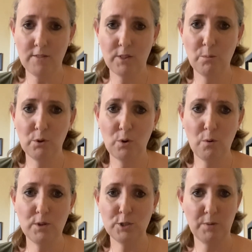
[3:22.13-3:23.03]
They will
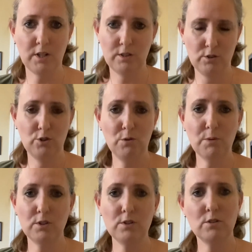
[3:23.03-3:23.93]
always be
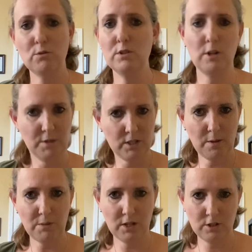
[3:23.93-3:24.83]
consumers. There's always going to be
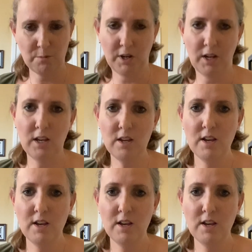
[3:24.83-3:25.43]
something to buy.